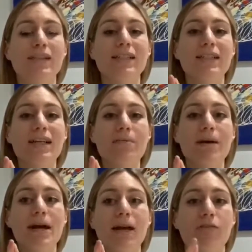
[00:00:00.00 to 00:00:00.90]
is he
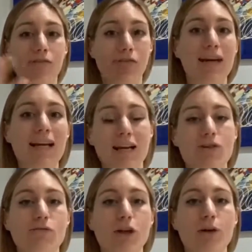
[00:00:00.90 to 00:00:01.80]
sleeping freely in
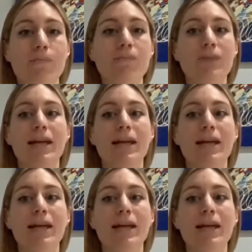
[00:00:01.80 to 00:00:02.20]
your room?